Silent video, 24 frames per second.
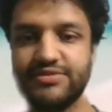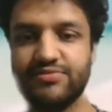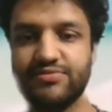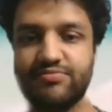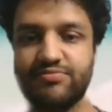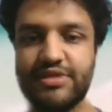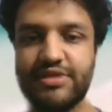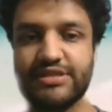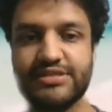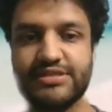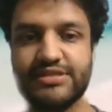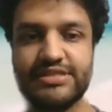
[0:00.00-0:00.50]

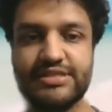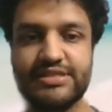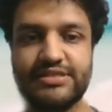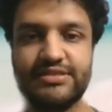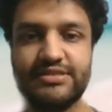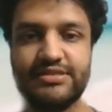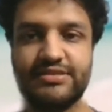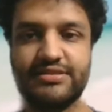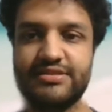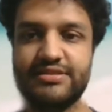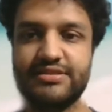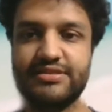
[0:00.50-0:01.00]
So
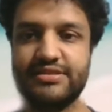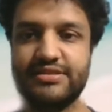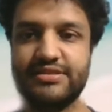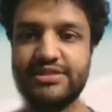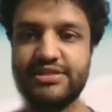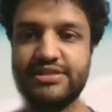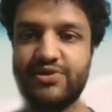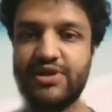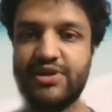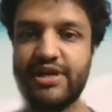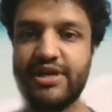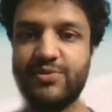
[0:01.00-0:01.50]
that's
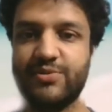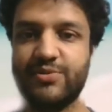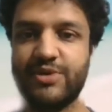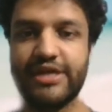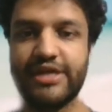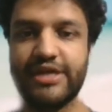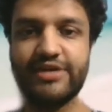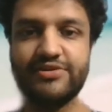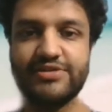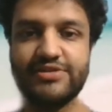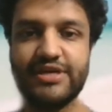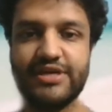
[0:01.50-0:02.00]
all I
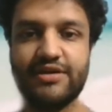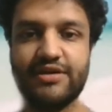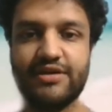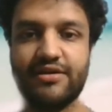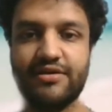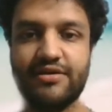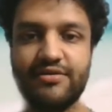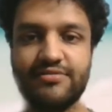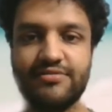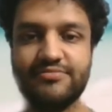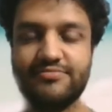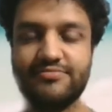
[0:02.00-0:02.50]
would like to know.